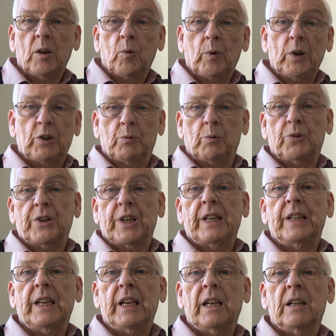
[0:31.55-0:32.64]
which was
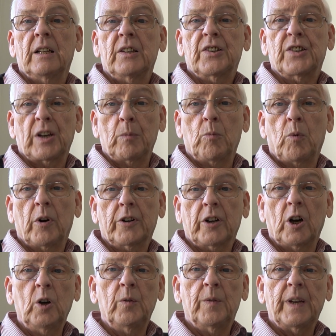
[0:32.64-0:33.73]
getting somewhat
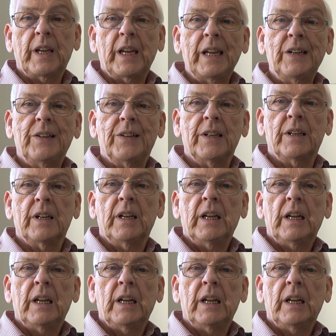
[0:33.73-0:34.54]
overheated.